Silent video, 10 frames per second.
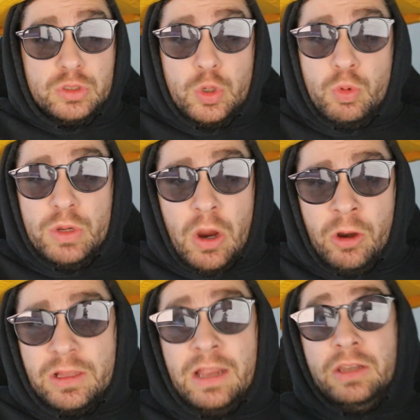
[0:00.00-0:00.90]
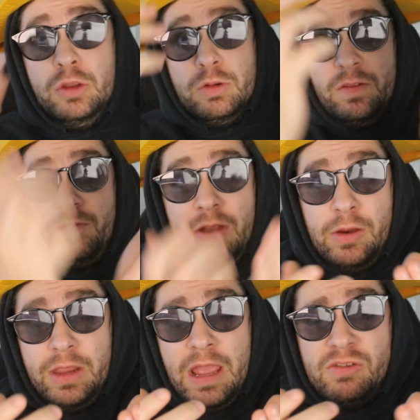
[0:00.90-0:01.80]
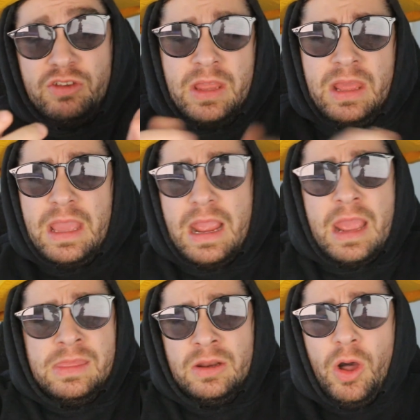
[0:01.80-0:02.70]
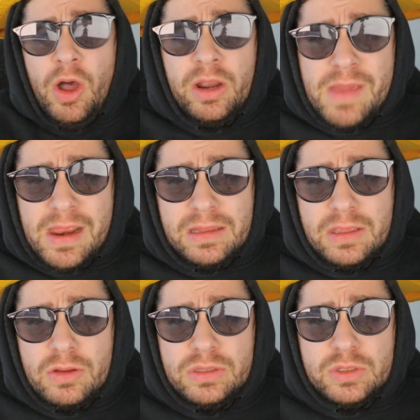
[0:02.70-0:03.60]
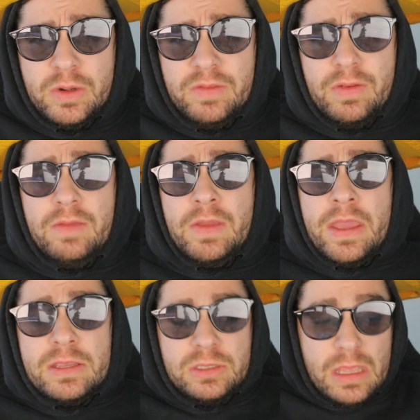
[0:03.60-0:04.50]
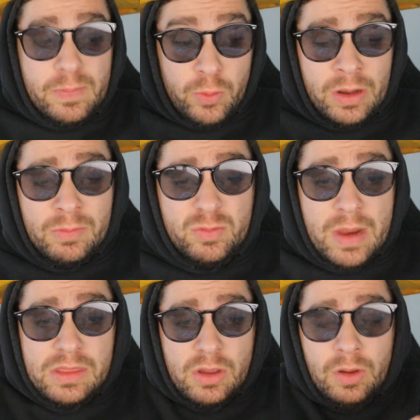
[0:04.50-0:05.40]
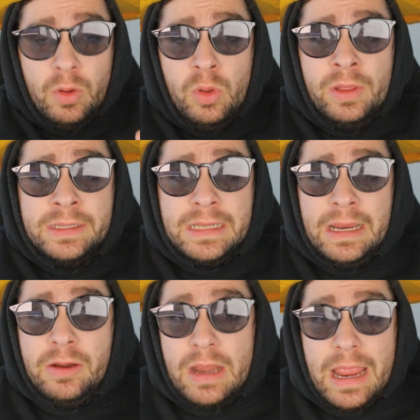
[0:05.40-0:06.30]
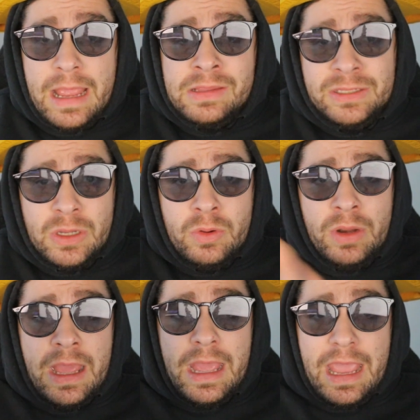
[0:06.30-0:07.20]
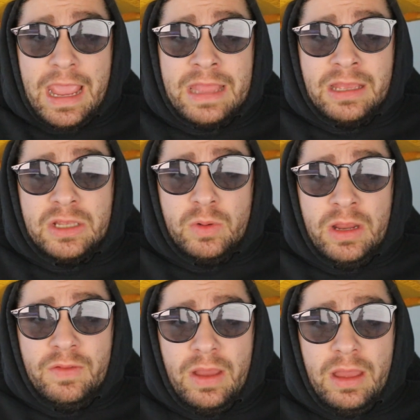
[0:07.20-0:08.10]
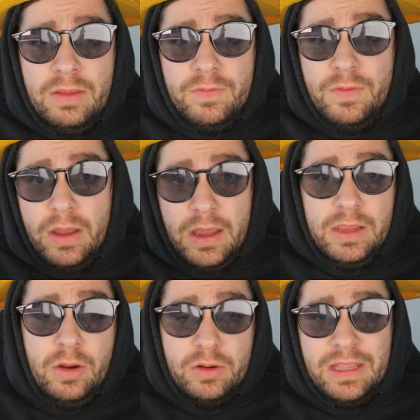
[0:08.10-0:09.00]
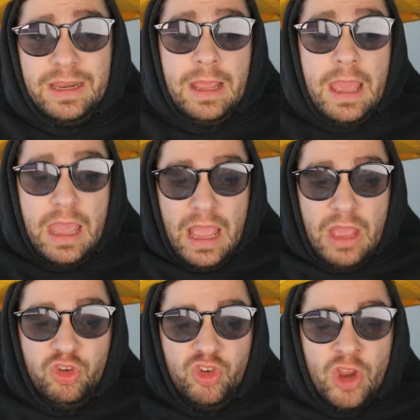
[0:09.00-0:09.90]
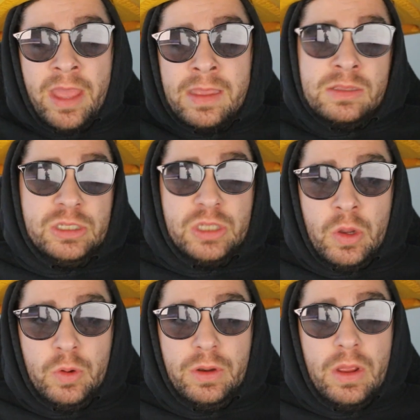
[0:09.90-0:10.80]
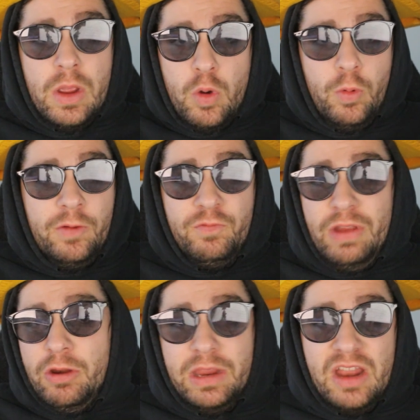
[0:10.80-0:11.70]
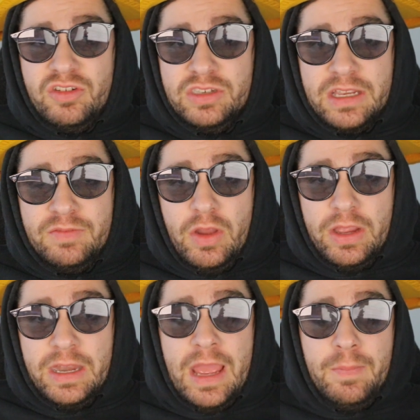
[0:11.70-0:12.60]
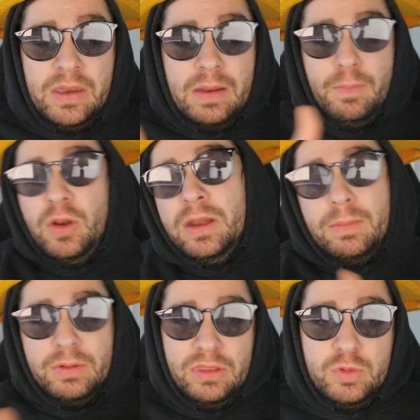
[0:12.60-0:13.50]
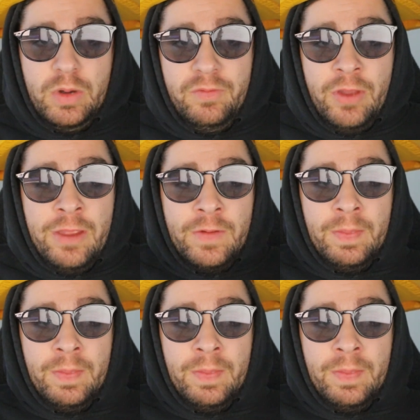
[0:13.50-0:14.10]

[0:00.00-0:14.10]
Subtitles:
2-yard line, you can fair catch it and then automatically go to the 25. So they pretty much made the whole entire end zone and that 25-yard line a giant zone where fair catches can fucking happen to put it up to the 25.